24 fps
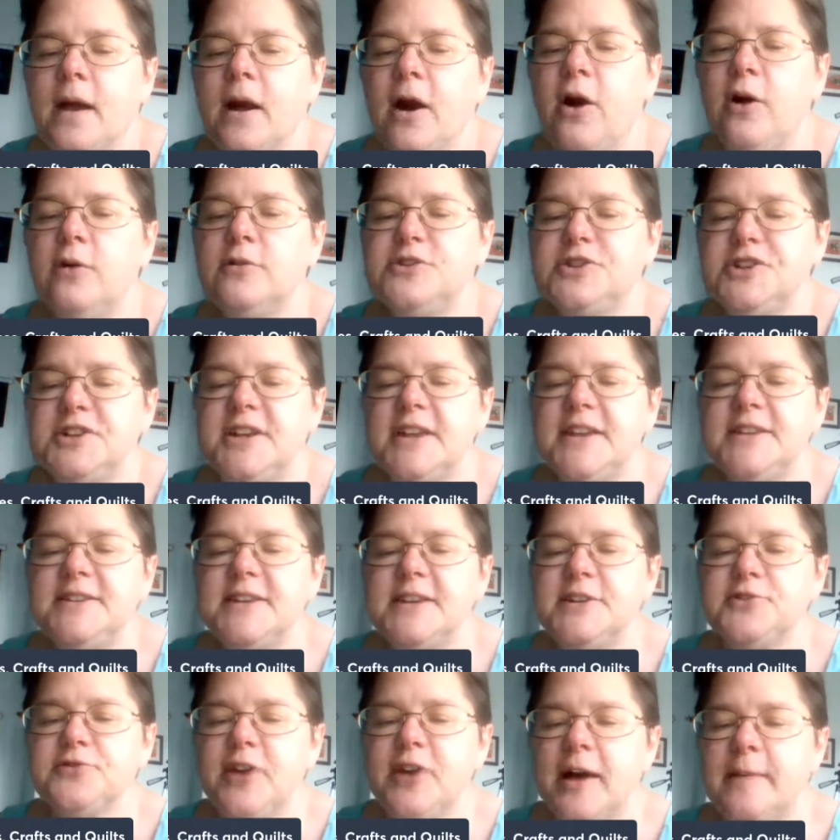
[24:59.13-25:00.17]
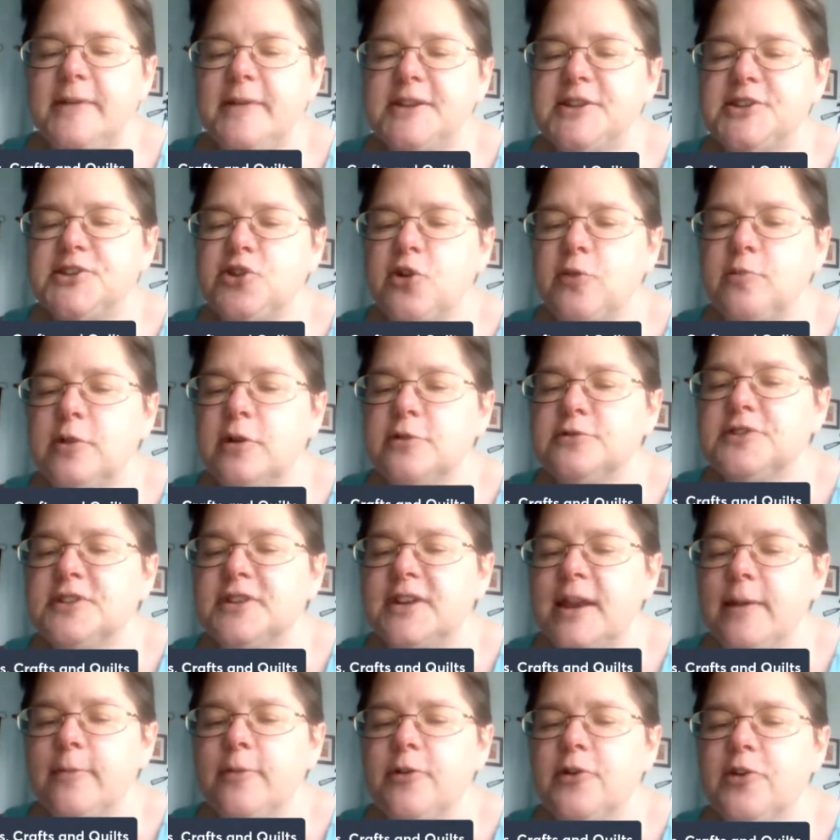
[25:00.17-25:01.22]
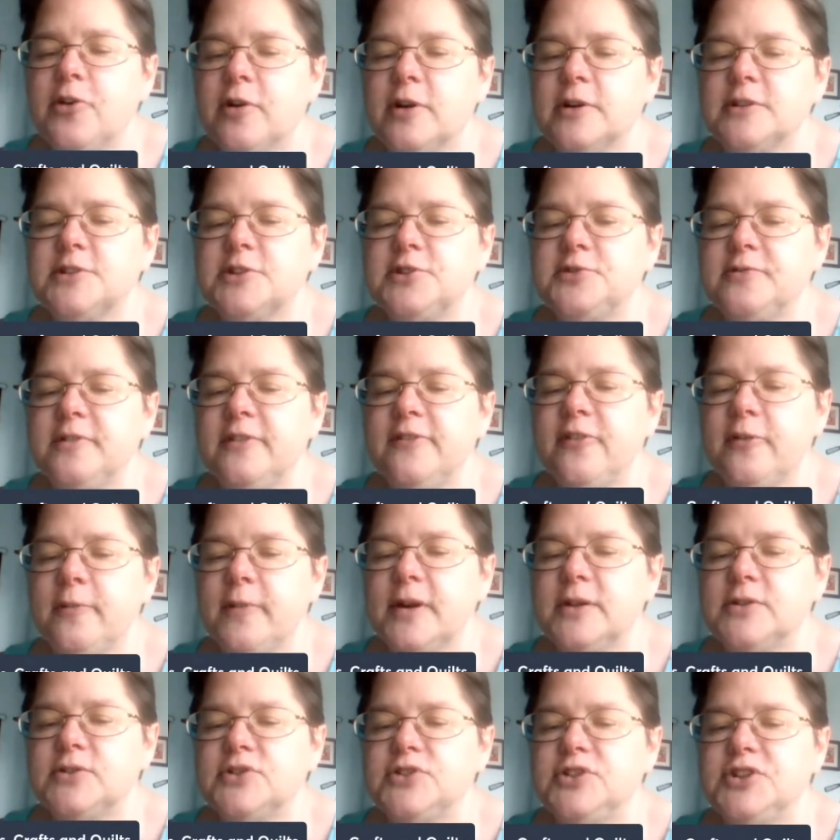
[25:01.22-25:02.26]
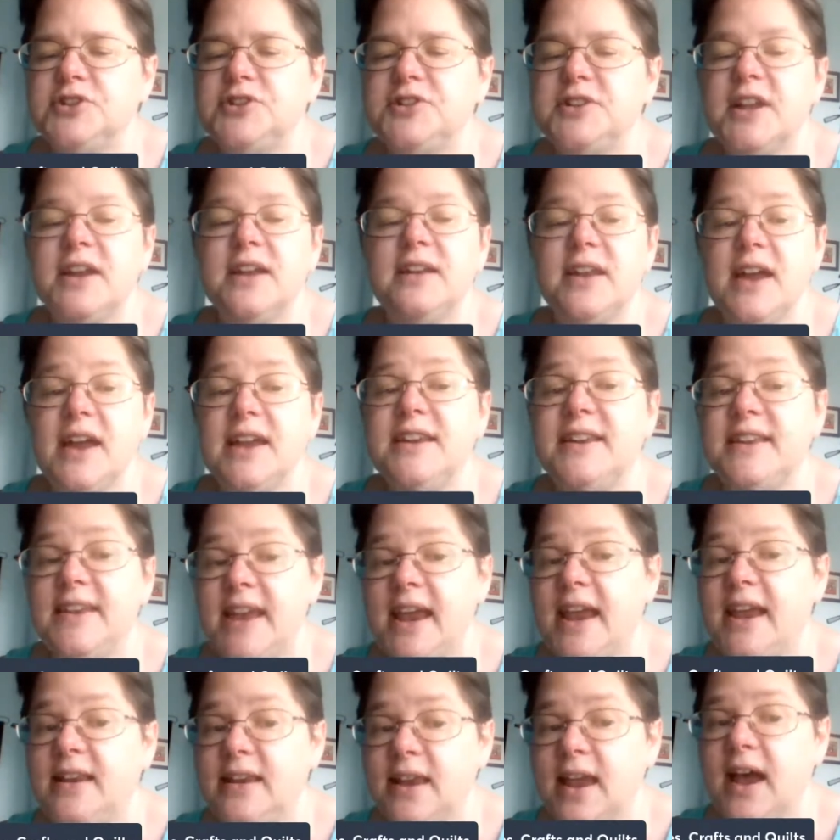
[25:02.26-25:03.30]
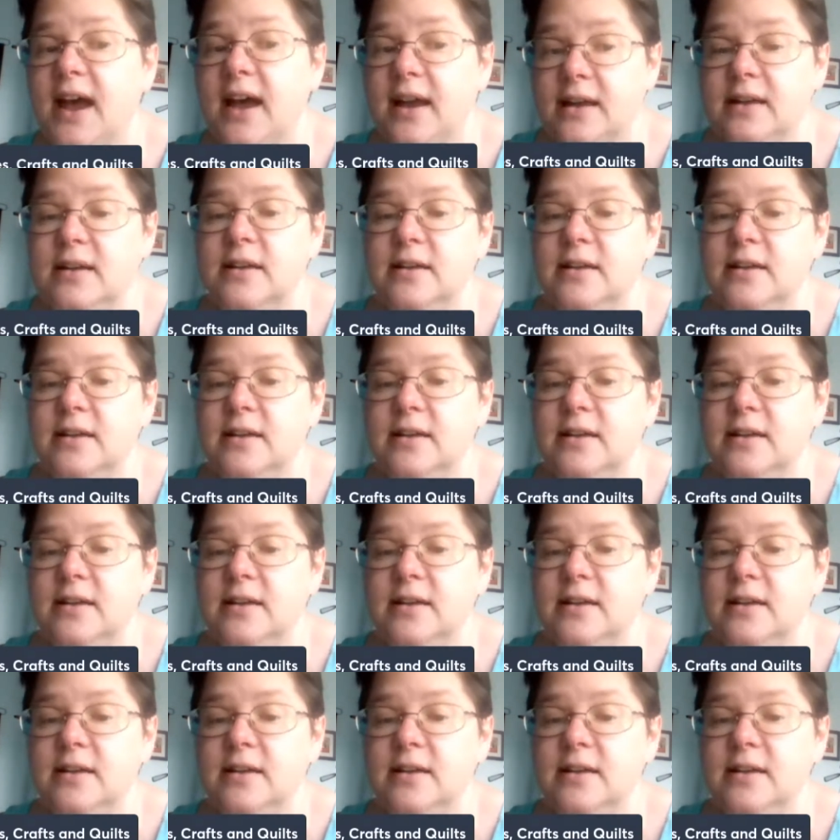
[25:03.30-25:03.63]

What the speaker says: Oh, Janine says her hubby snow blows the neighbor across the street from us. She's 98. Yeah,